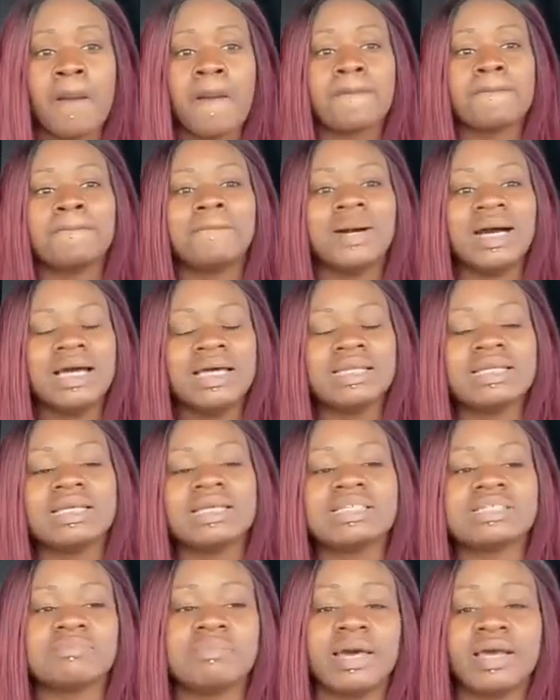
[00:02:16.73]
but
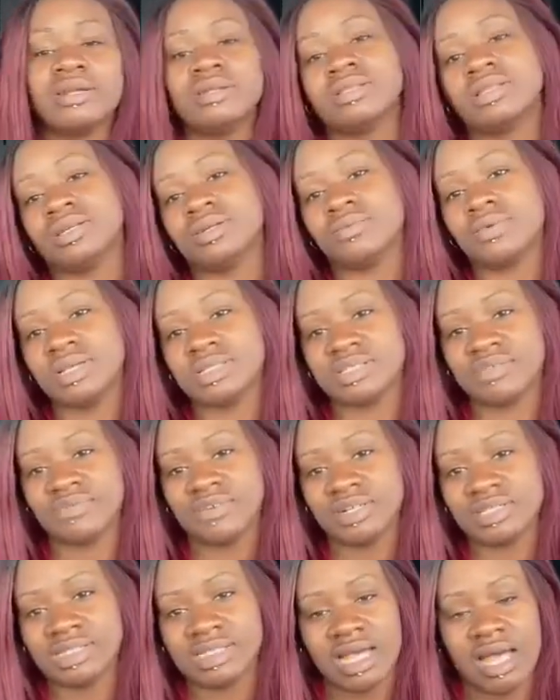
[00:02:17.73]
it's better than it was the
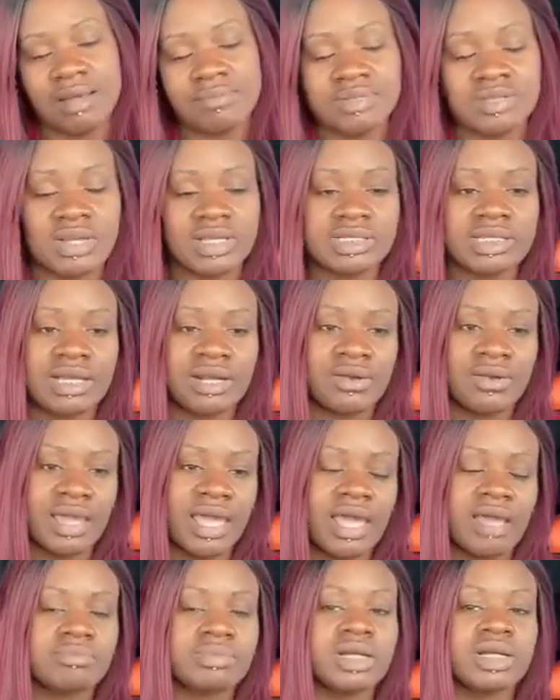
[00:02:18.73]
first time. So I said,
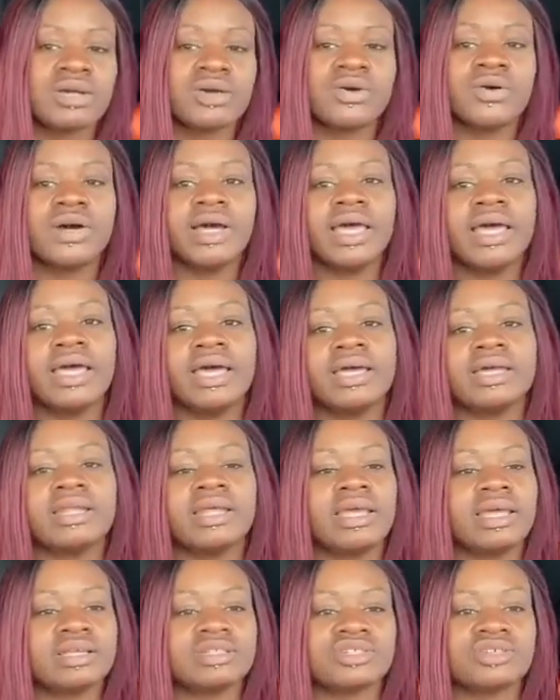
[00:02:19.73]
okay, I'm gonna go
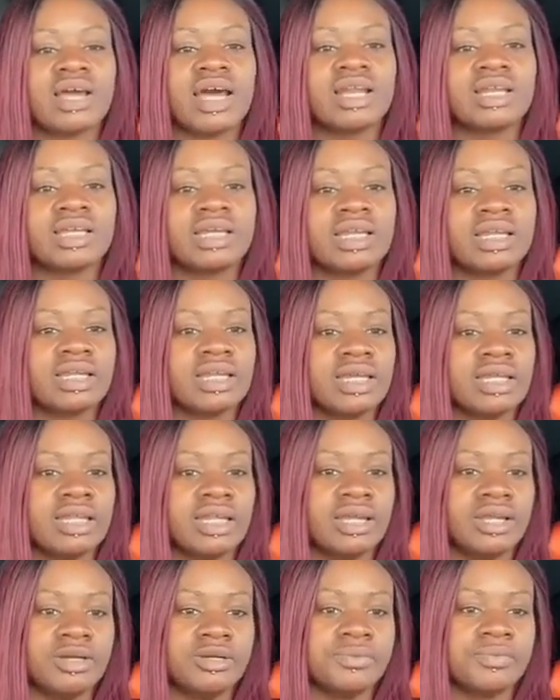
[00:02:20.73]
ahead and try to get it
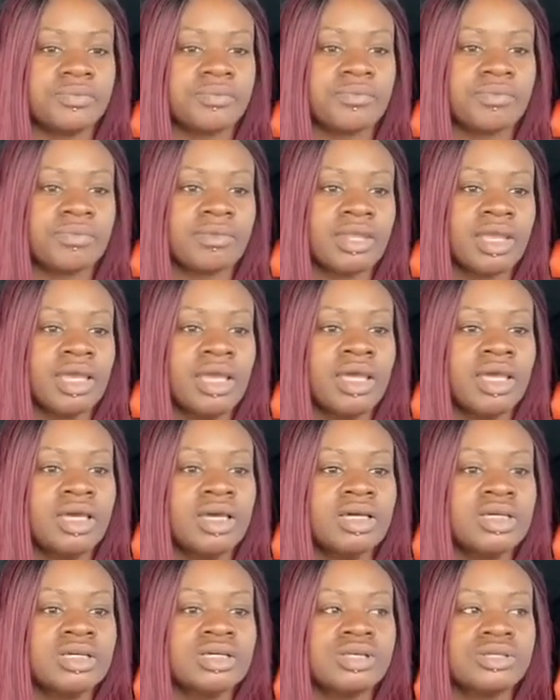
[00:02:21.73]
in there.
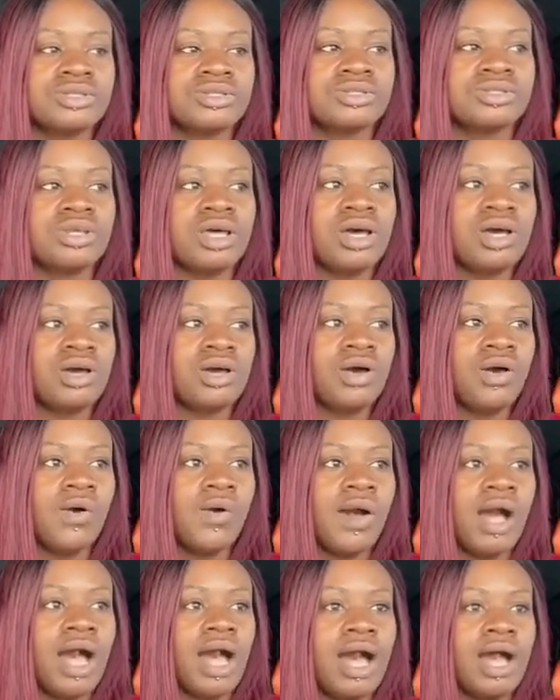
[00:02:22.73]

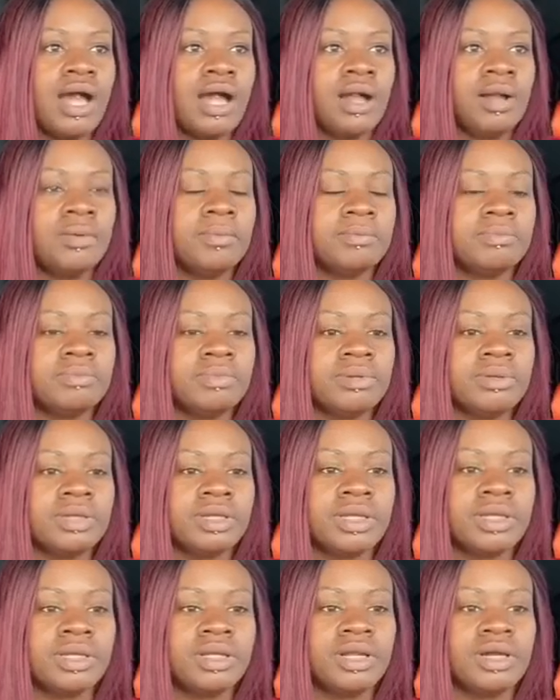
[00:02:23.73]
So
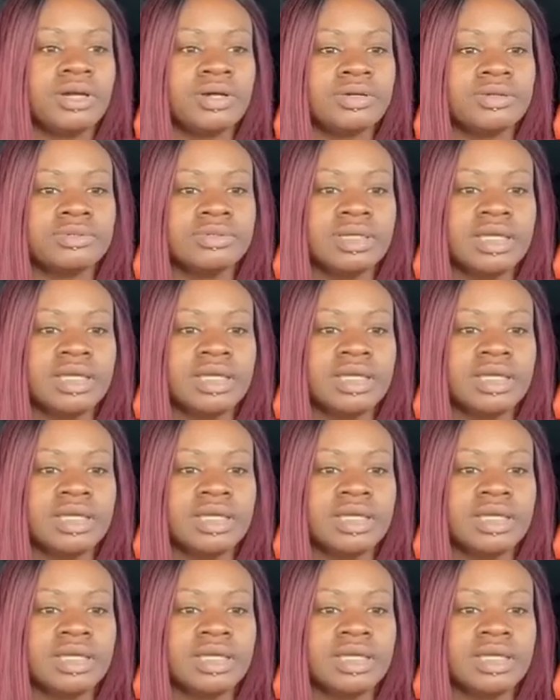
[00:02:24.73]
you know,